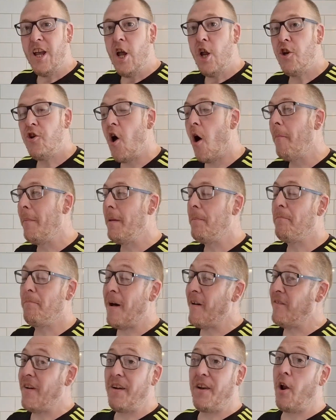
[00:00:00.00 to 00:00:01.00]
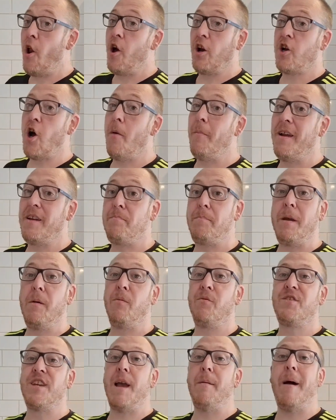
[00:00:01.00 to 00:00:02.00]
Not many, I've had a lot of comments
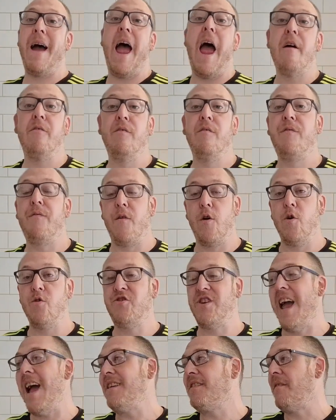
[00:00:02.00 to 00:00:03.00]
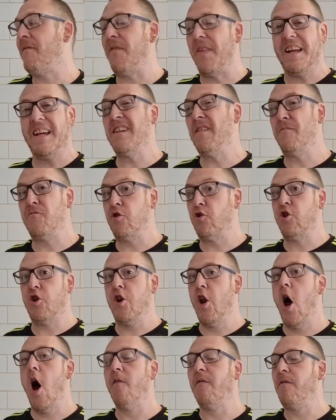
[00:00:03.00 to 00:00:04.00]
people say about heron foods. Yeah, it's, I think it's just a
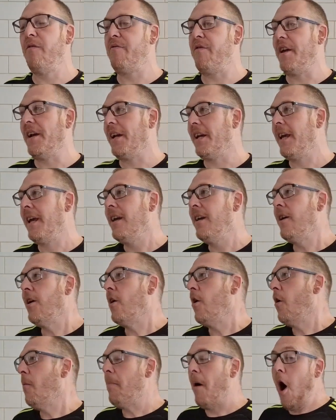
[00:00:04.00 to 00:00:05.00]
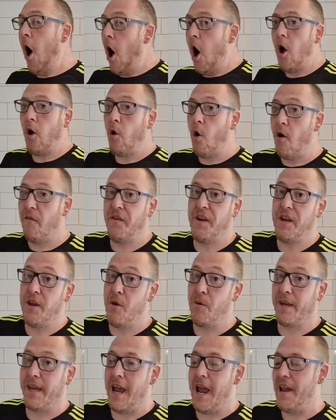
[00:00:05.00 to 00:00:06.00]
northern thing. But all over the
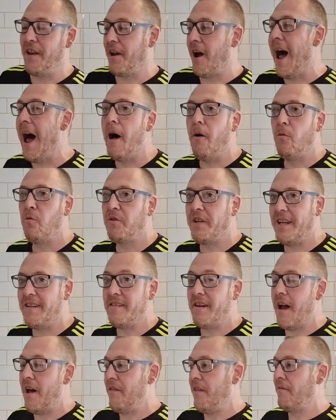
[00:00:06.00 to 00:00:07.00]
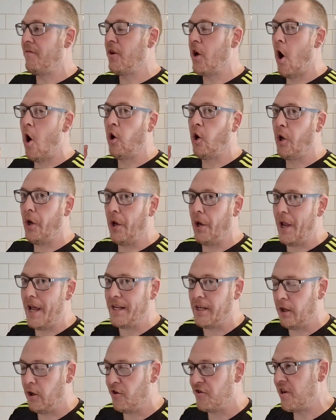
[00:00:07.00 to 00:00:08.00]
UK, they've got Aldi's and they've got
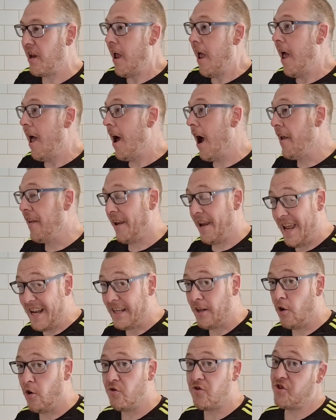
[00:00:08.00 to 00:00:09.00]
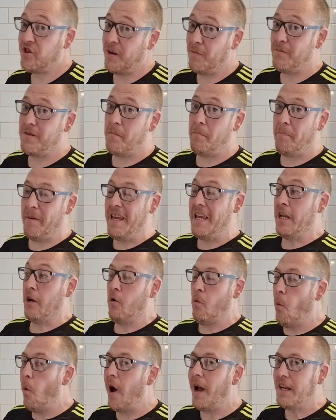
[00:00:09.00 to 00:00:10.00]
Lidl's. And Lidl's seem to be
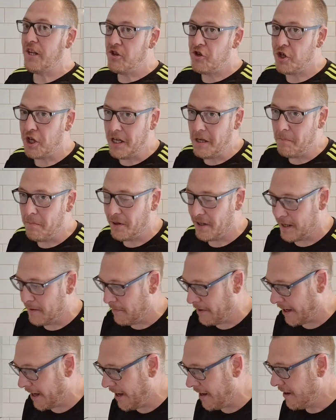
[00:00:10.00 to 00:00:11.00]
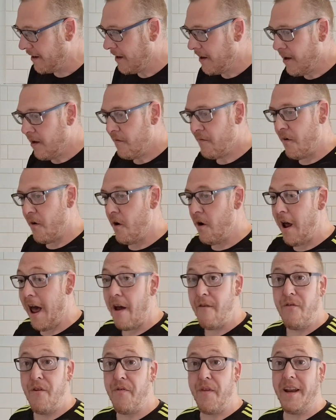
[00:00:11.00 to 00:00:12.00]
quite cheap at the minute for
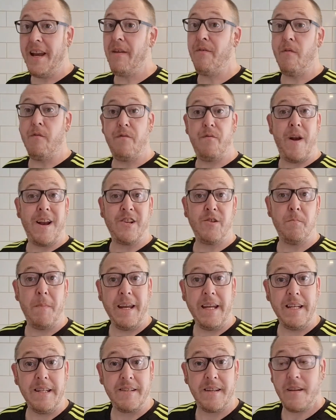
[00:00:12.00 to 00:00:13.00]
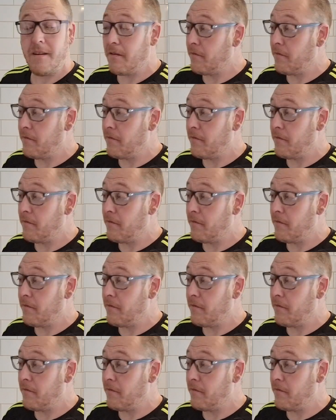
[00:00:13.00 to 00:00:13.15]
everything, even fresh meat